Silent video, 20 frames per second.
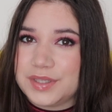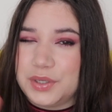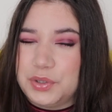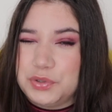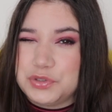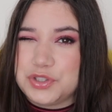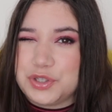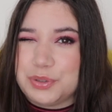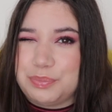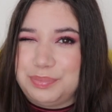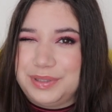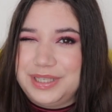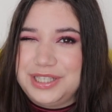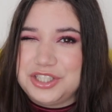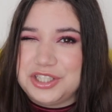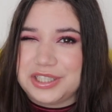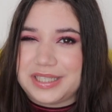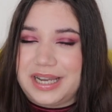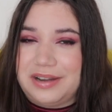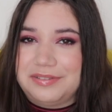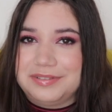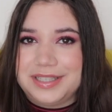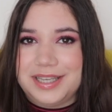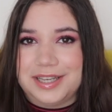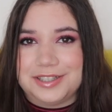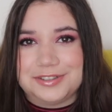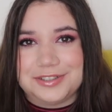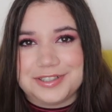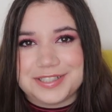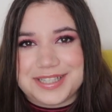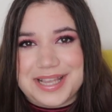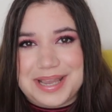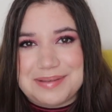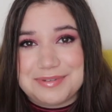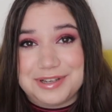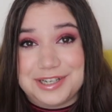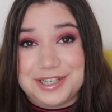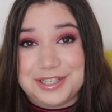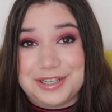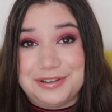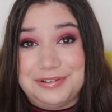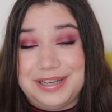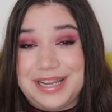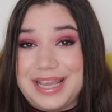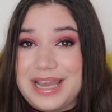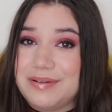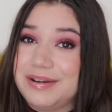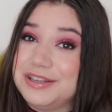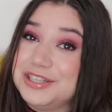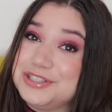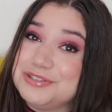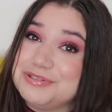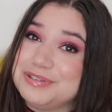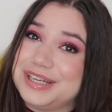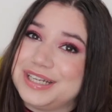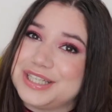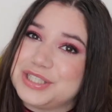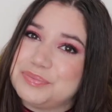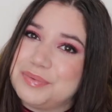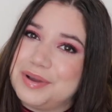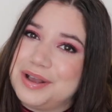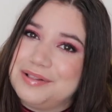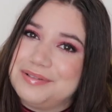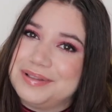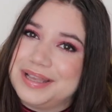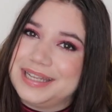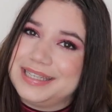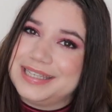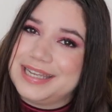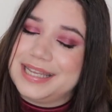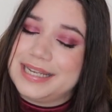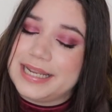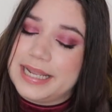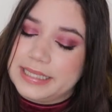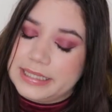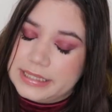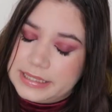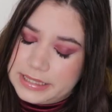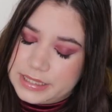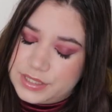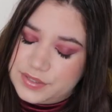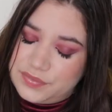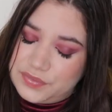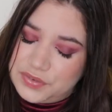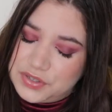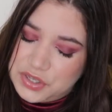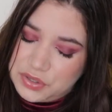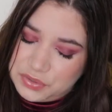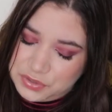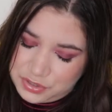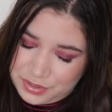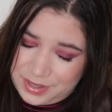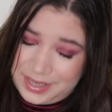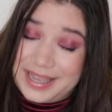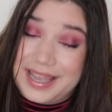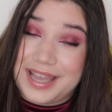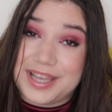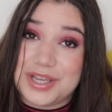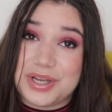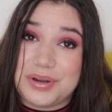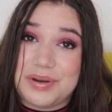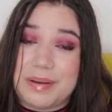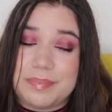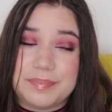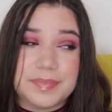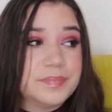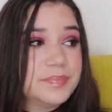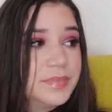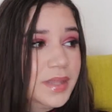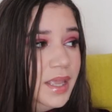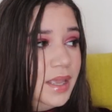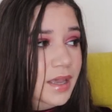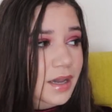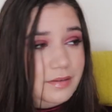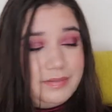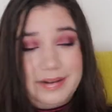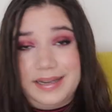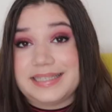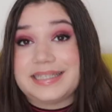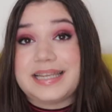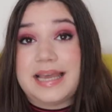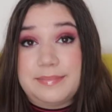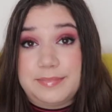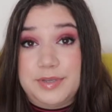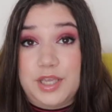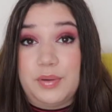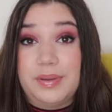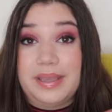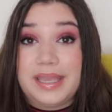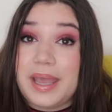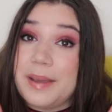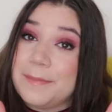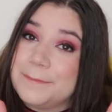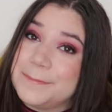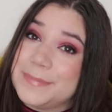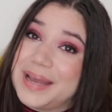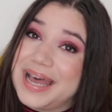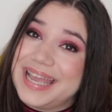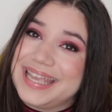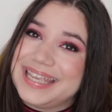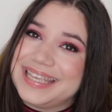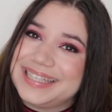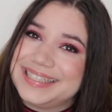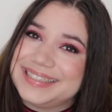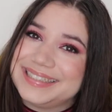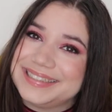Also, please check out the others. I'm gonna go now and do that as well and then edit this for you so it can go up. Alright, I'm going. Bye.